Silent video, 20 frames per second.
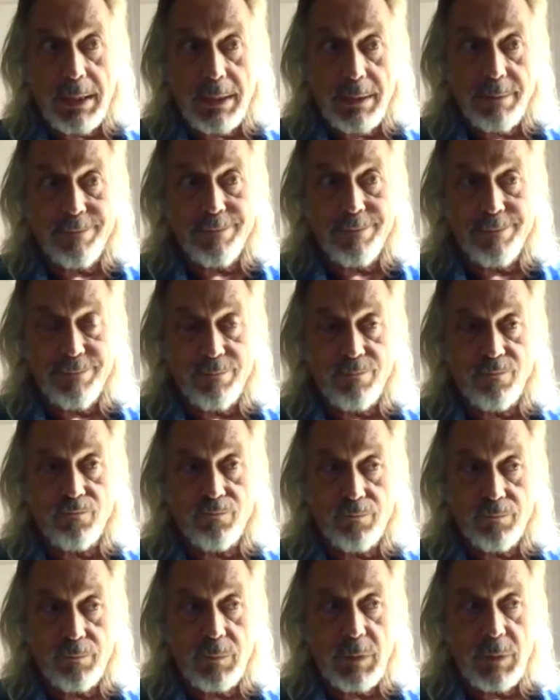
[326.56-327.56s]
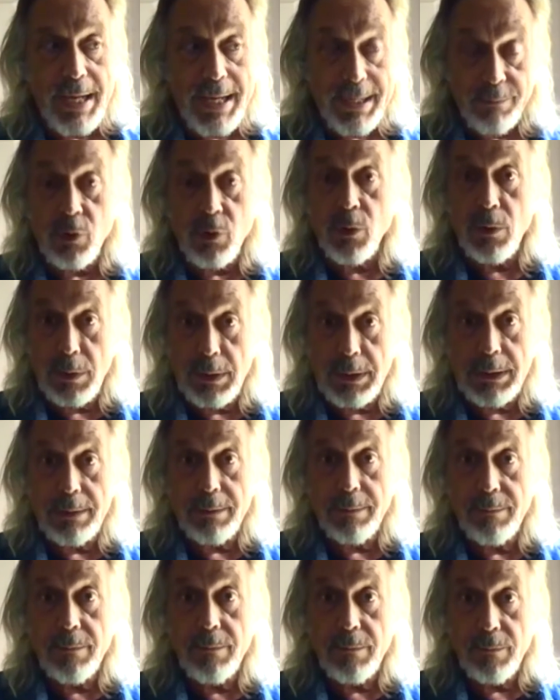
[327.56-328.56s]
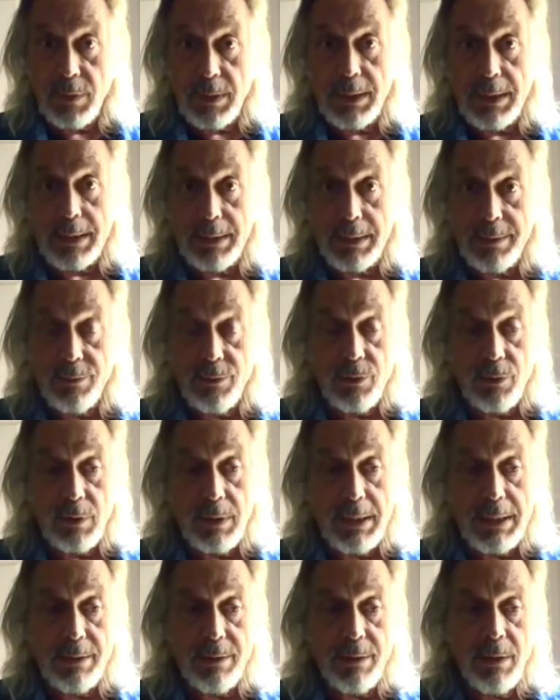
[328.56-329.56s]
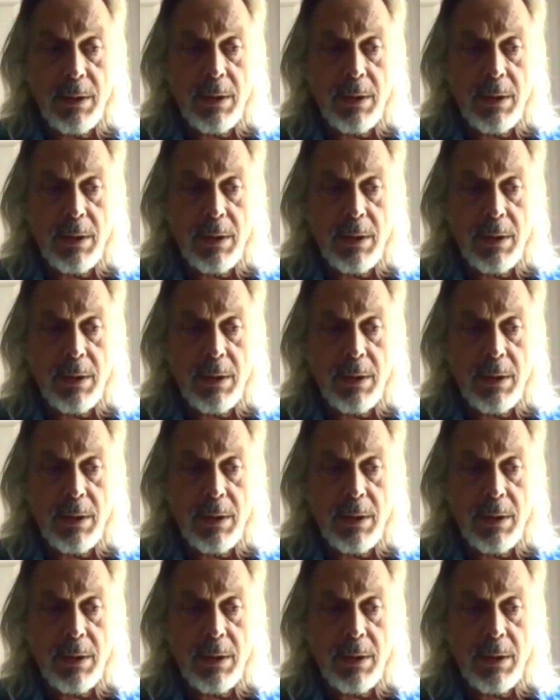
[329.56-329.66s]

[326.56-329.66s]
of capturing things. And